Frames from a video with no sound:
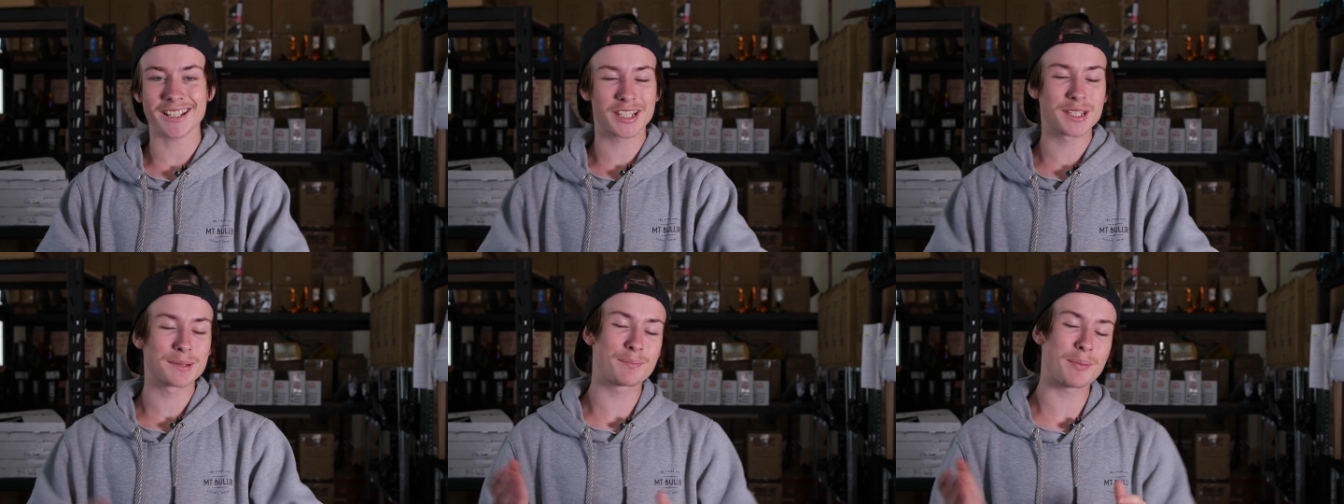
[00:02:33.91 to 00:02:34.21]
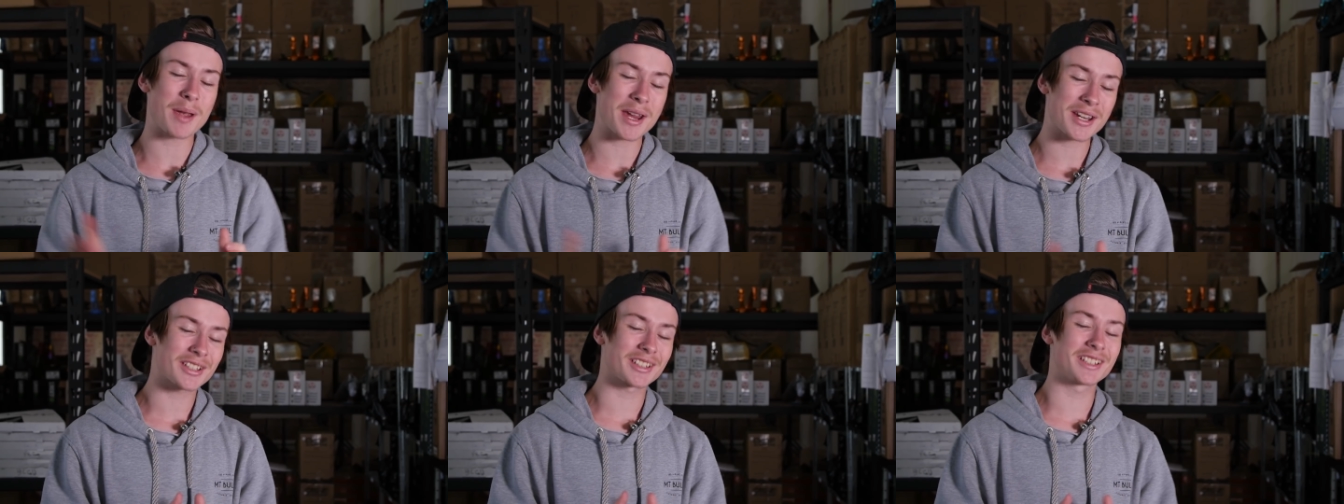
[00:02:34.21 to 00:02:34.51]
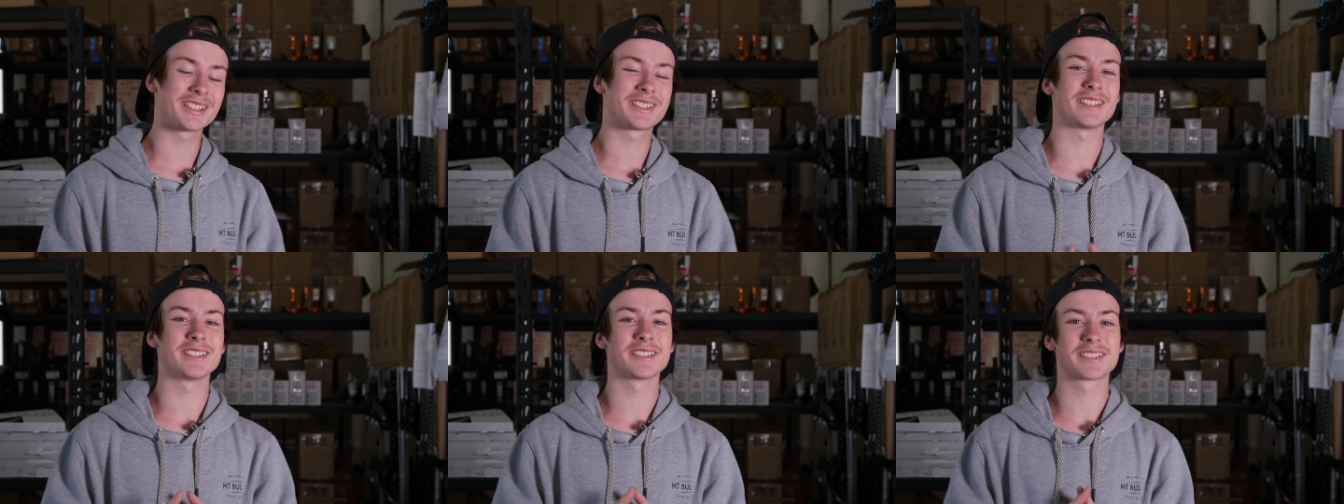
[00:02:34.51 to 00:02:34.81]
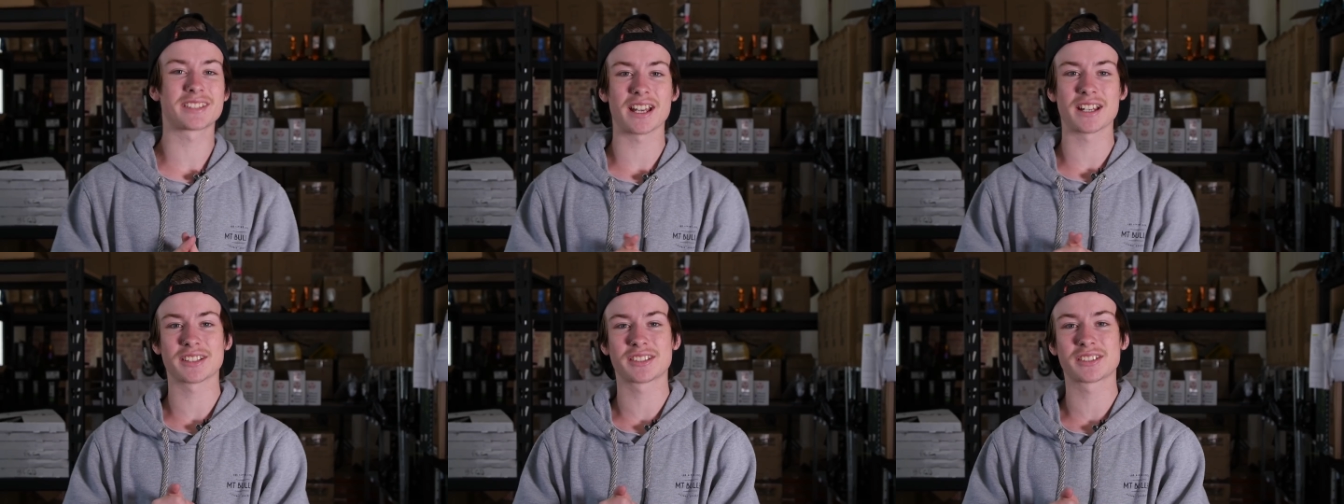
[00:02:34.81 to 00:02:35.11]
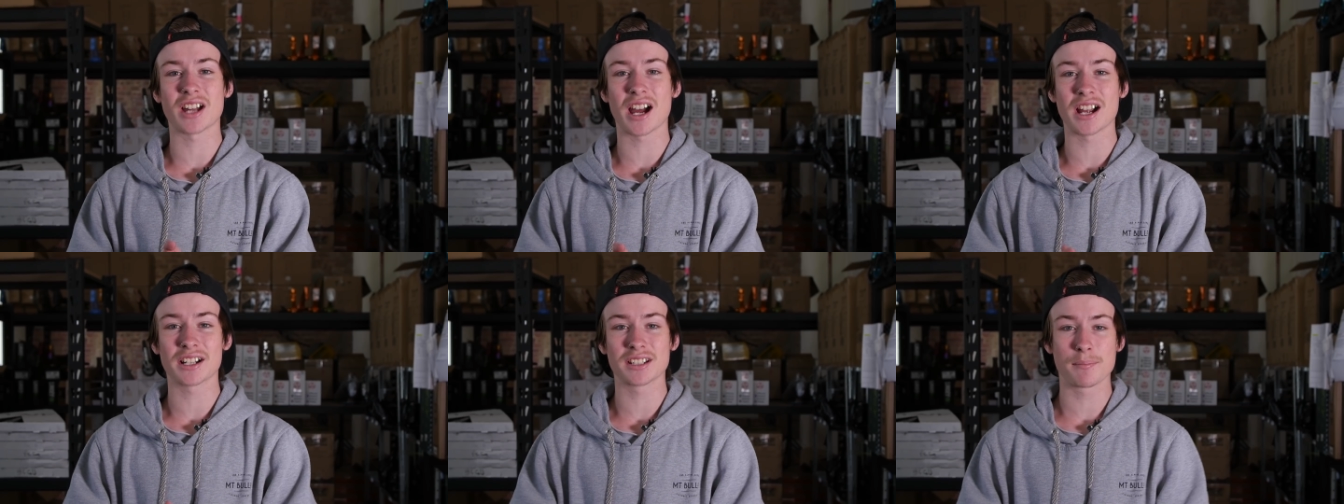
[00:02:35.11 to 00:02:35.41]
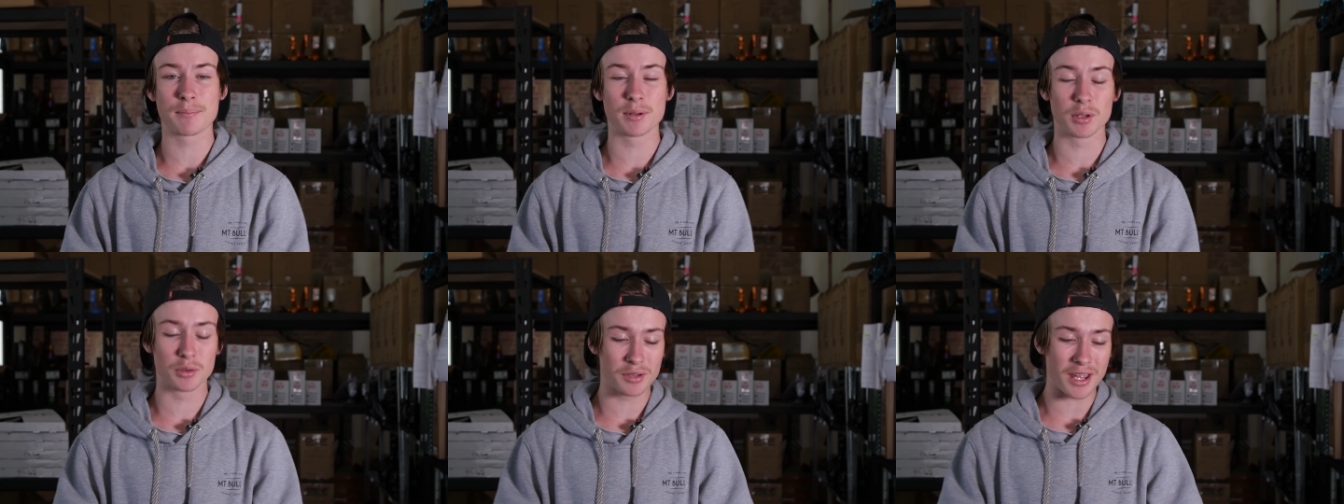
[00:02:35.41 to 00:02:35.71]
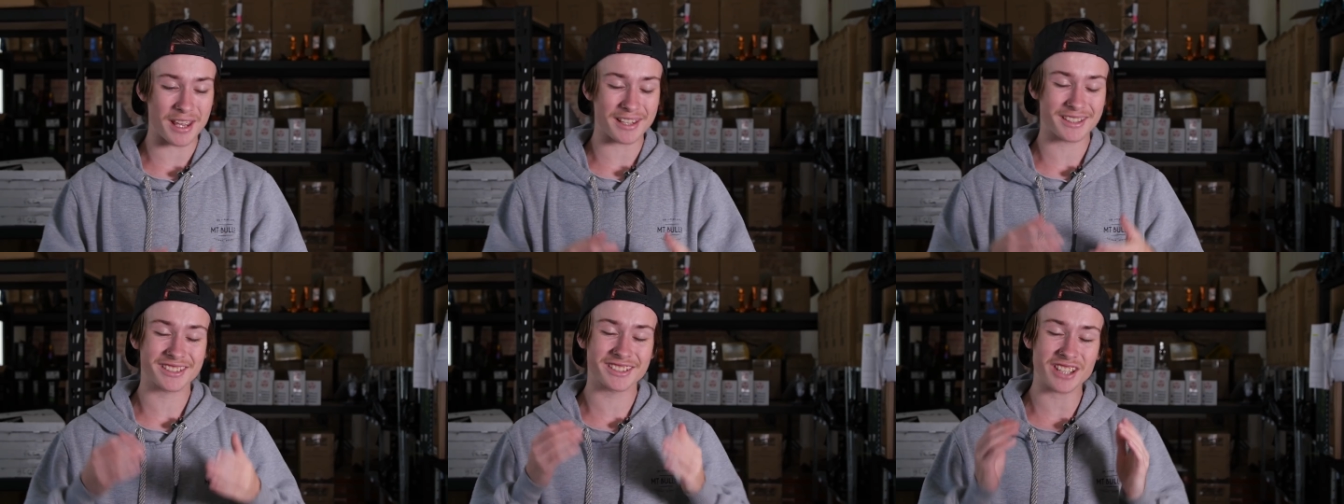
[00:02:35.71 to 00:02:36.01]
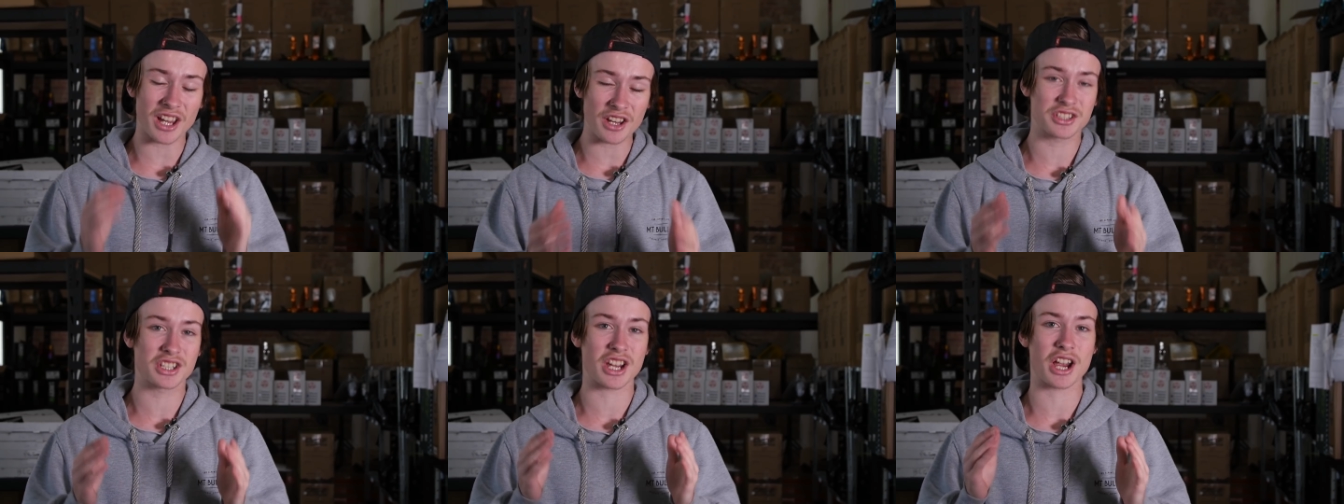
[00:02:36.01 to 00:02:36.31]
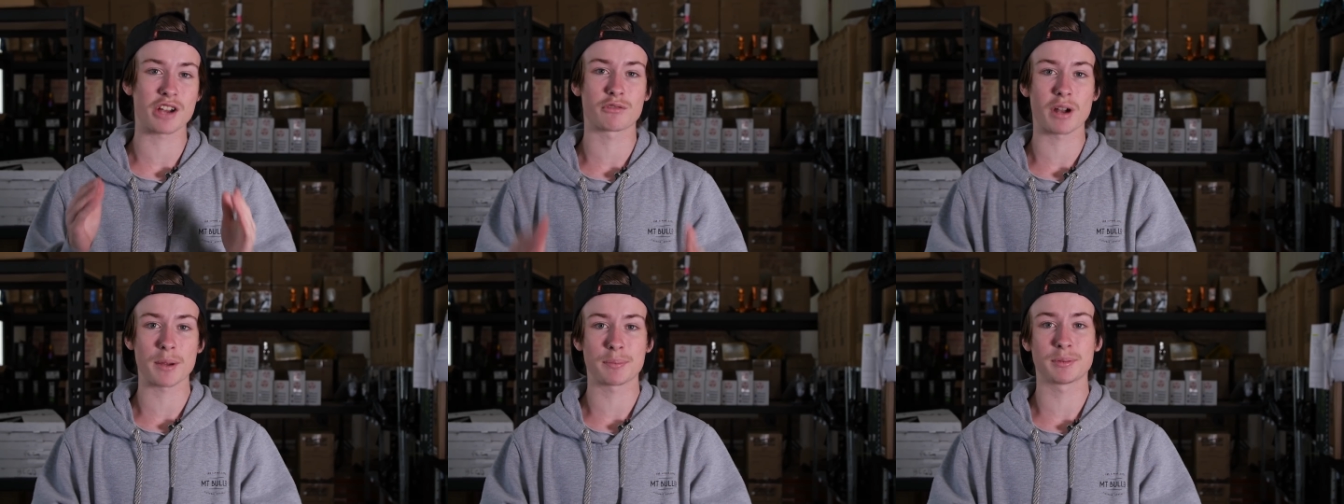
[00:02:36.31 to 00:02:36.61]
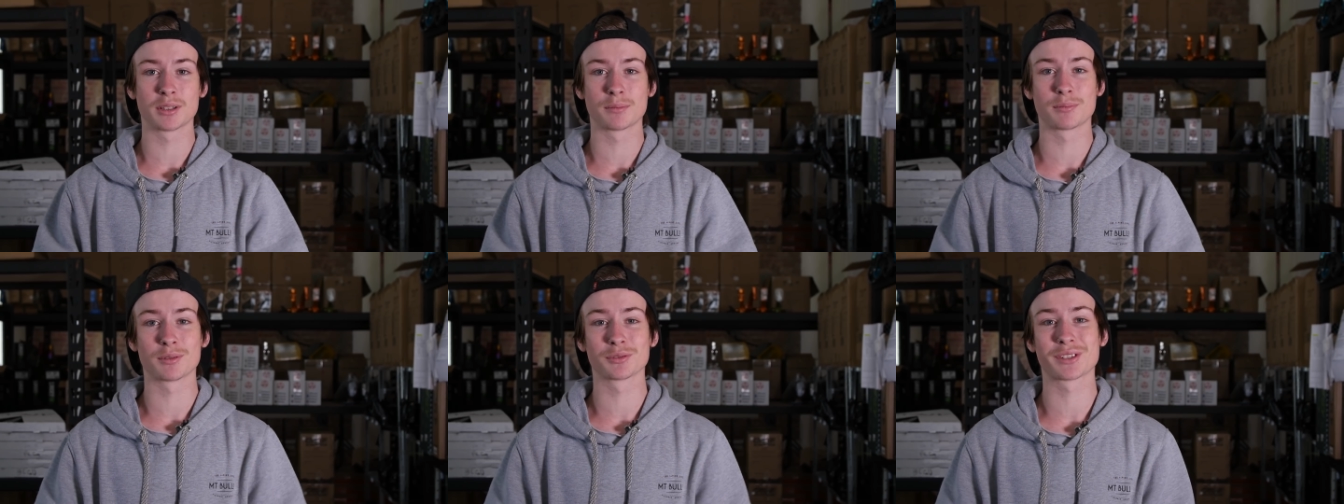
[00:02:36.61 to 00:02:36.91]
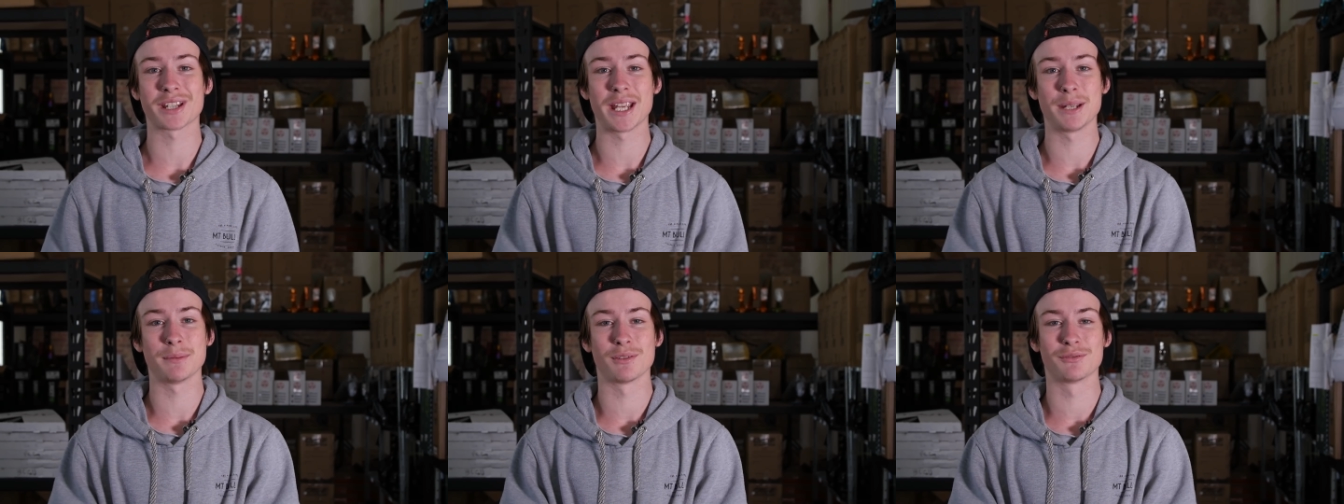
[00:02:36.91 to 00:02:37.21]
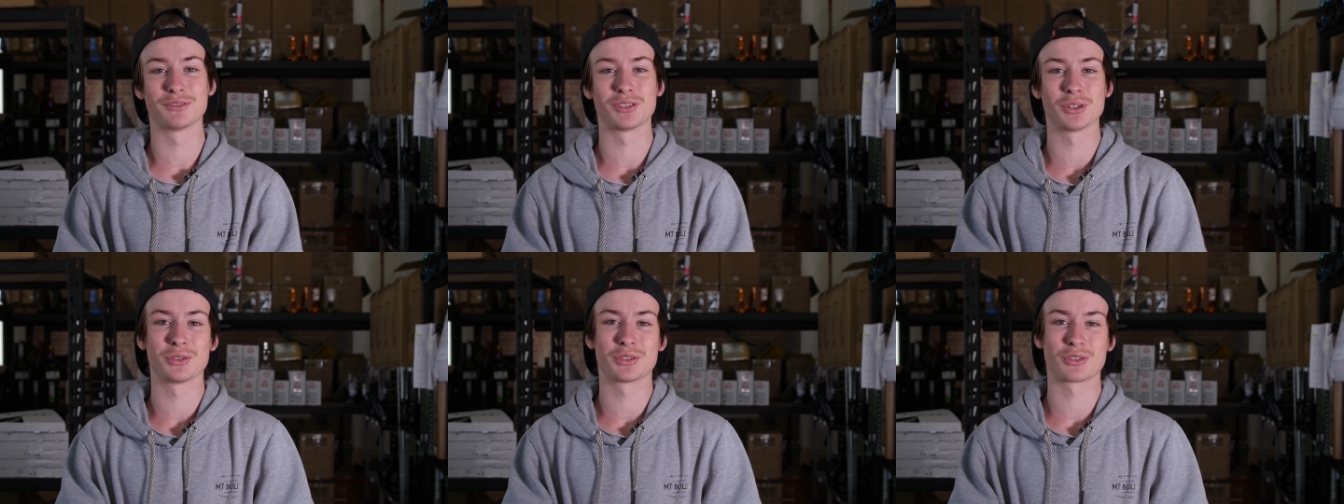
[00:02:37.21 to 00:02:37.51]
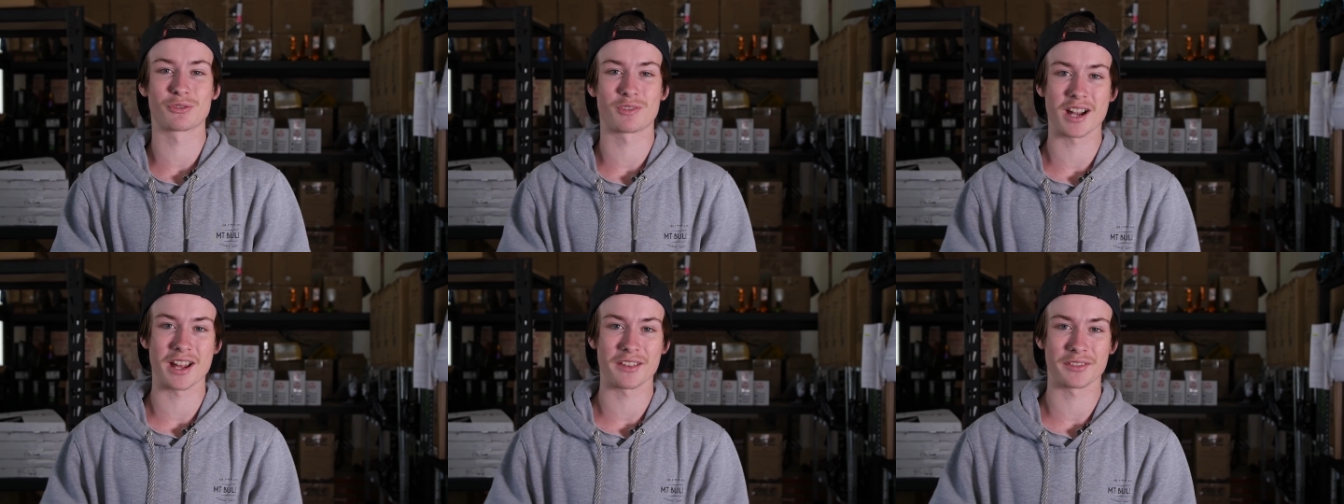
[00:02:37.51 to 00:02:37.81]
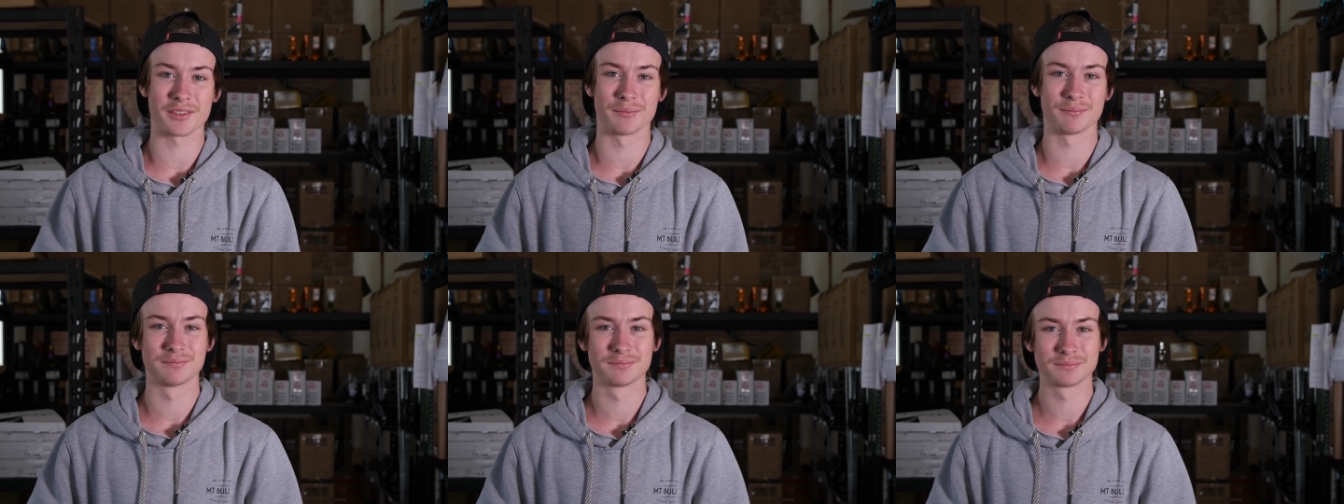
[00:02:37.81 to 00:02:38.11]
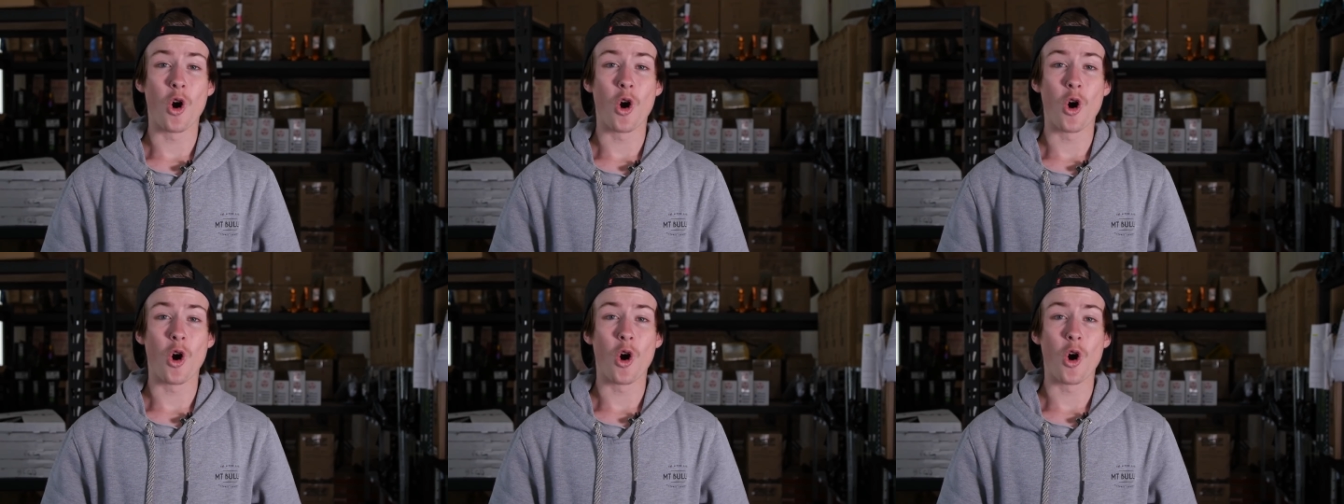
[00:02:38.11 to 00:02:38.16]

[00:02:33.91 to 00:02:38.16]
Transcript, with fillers: especially since they are starting to build such a reputable team of dudes around them.